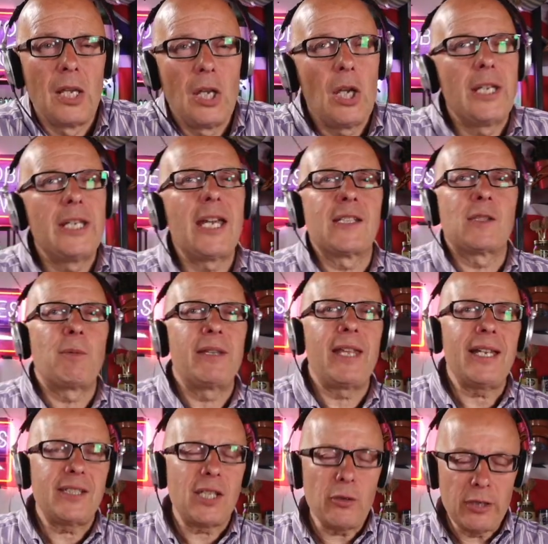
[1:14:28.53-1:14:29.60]
Yes, but
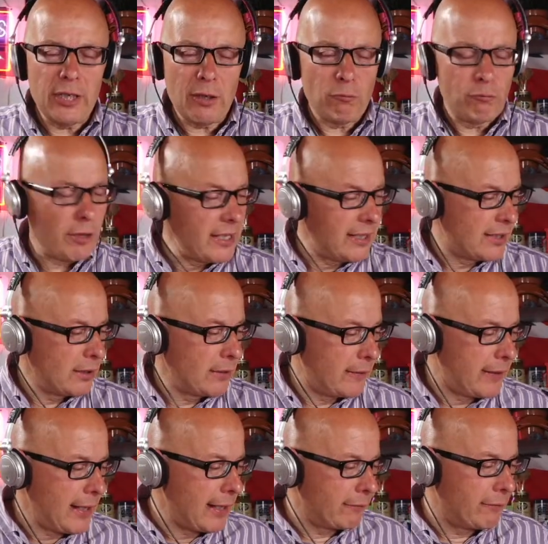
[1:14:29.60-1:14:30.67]
that's only a recent
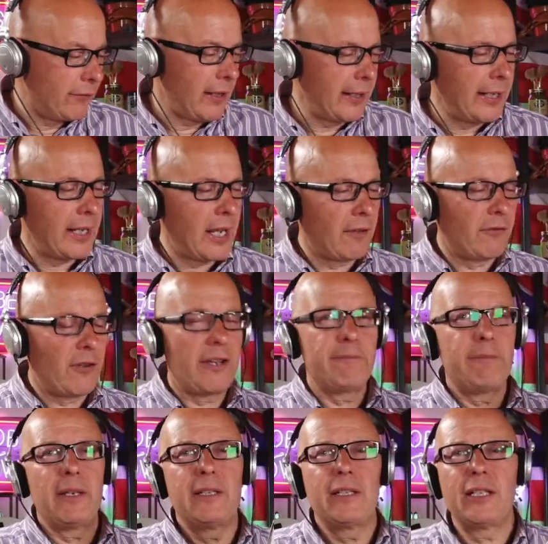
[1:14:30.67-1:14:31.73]
thing. Funnily enough,
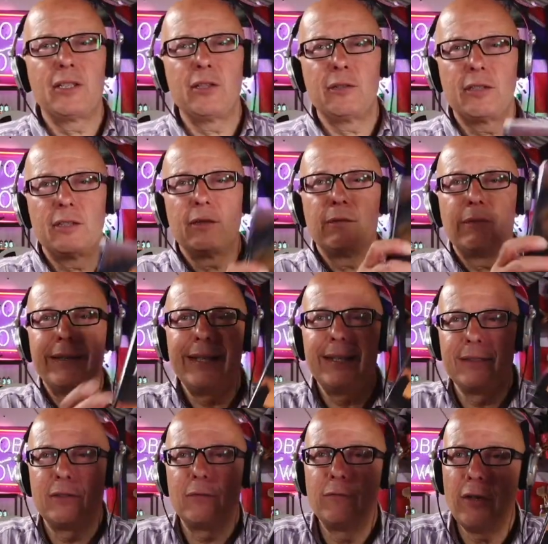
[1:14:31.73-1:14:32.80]
you've
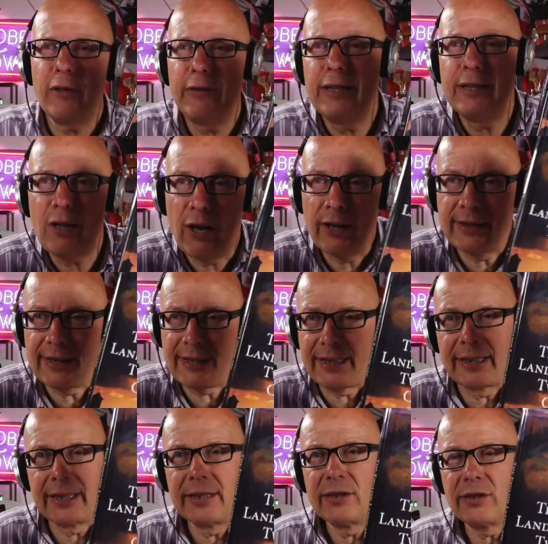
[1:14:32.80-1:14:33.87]
linked very
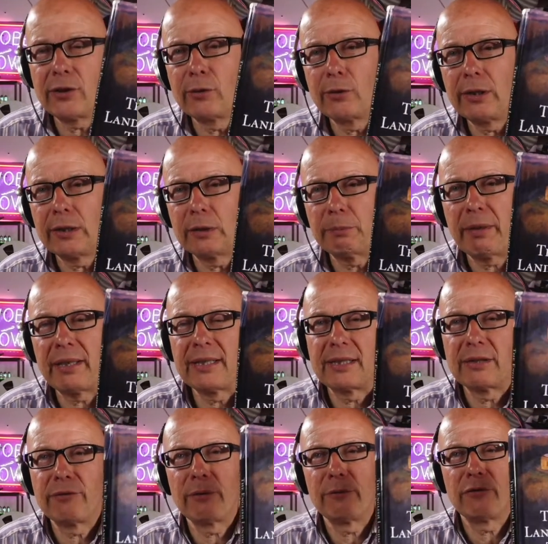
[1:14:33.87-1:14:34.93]
nicely into a little piece
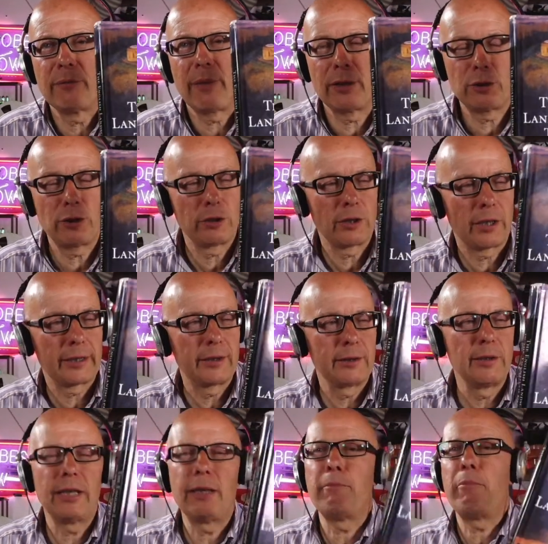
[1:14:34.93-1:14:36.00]
of information I
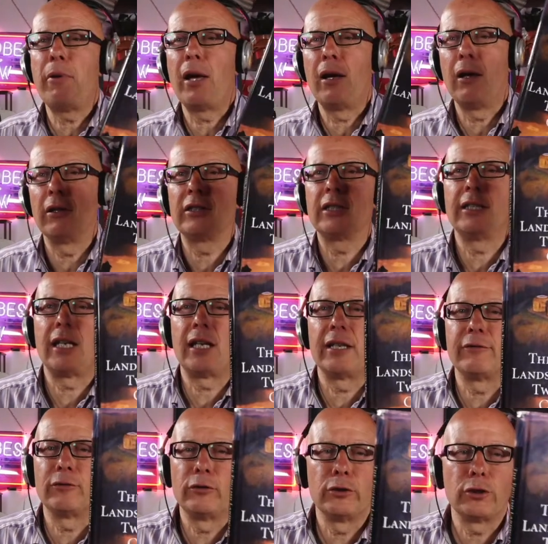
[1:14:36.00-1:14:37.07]
can impart
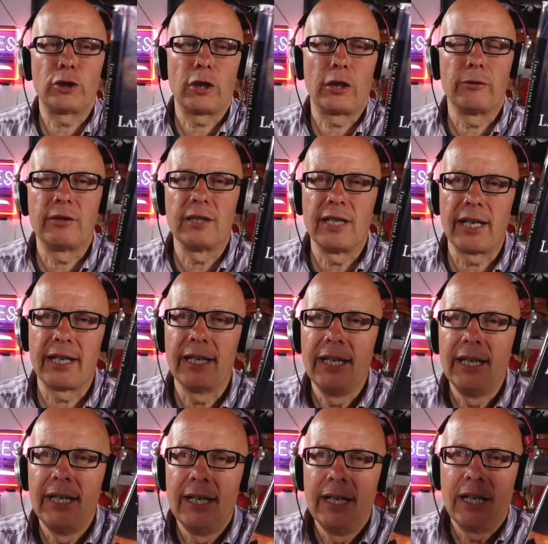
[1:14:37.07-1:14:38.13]
live on the show today.
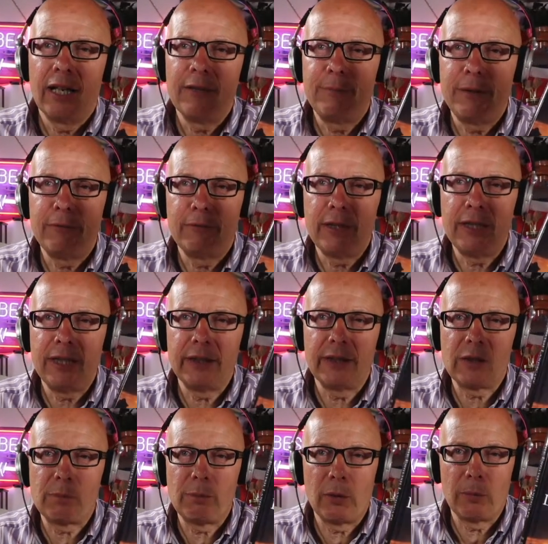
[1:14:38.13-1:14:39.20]
I've been reading
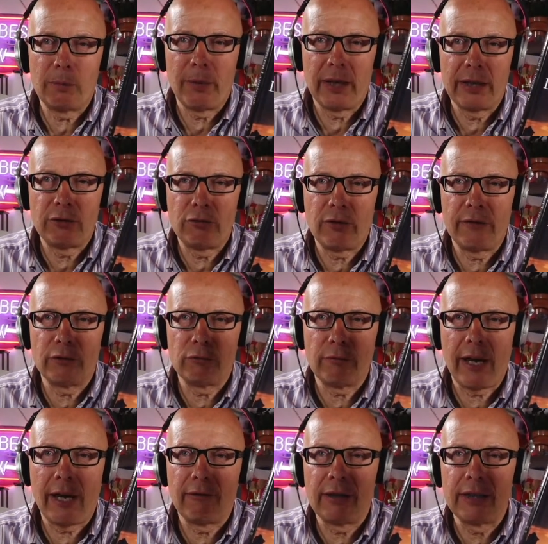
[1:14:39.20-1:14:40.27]
this book by Trevor
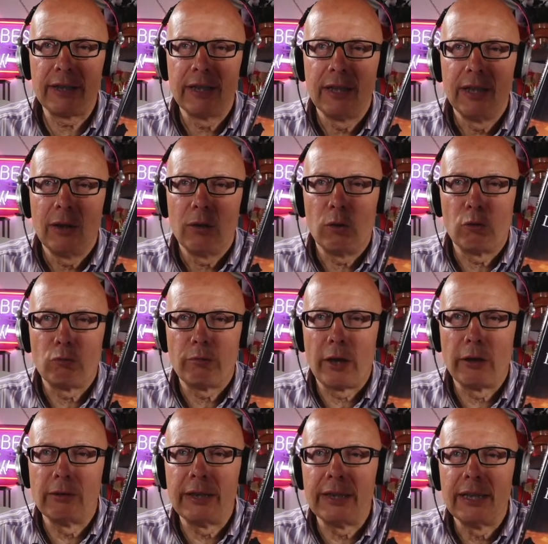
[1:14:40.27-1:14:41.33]
Rowley,
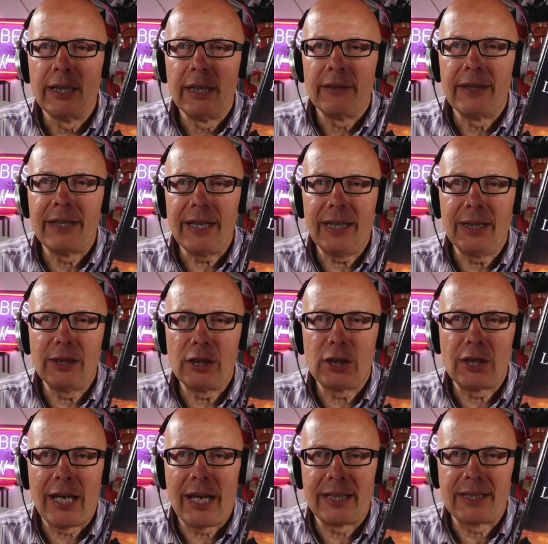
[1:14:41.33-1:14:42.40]
The English
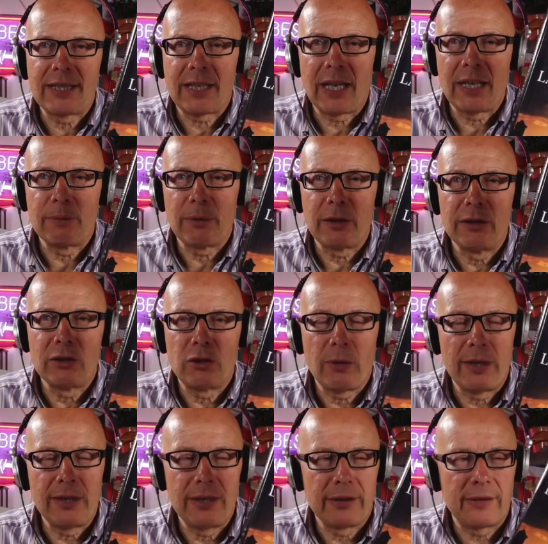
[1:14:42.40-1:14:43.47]
Landscape in the
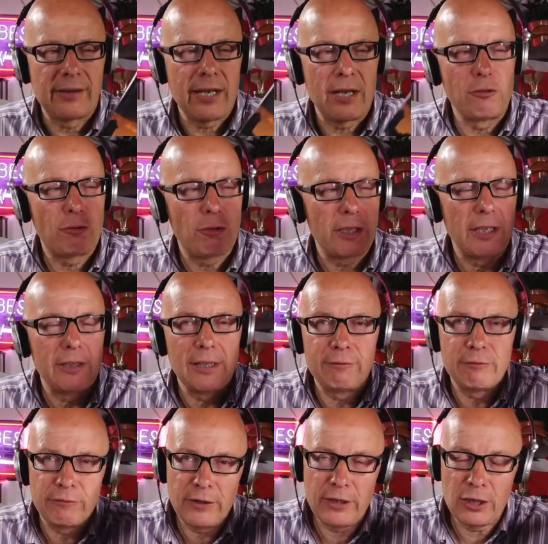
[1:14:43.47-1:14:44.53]
20th Century, and I've
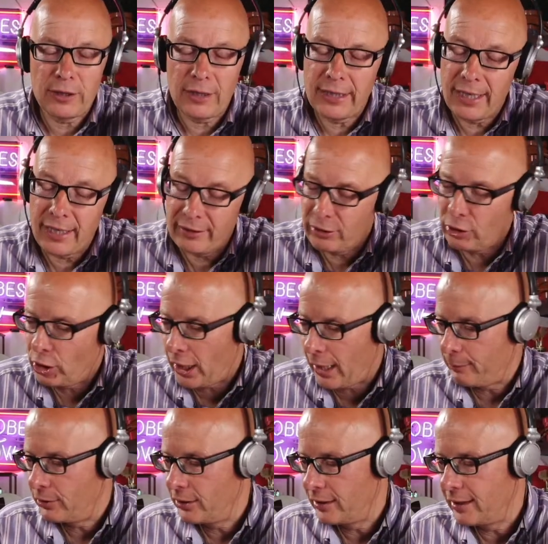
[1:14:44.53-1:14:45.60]
finished the last
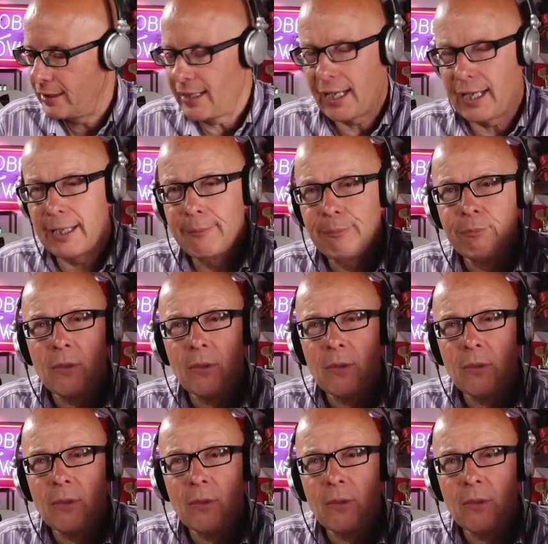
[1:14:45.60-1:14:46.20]
chapter today.